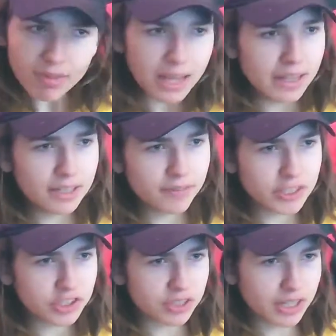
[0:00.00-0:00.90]
and then
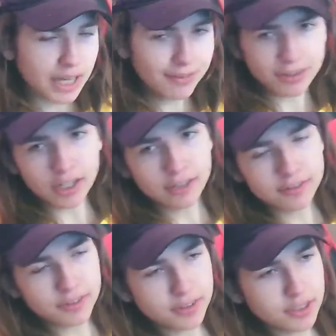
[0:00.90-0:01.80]
eventually laugh it off
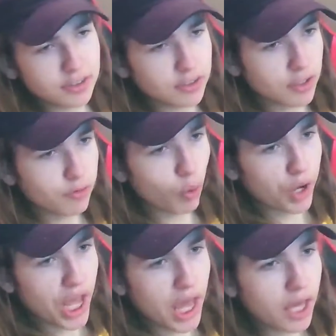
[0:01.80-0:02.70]
as his
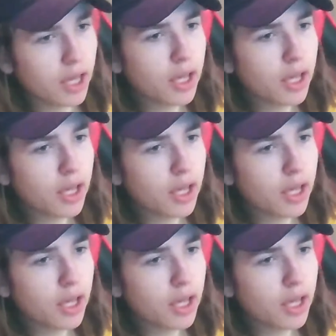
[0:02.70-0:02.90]
forte.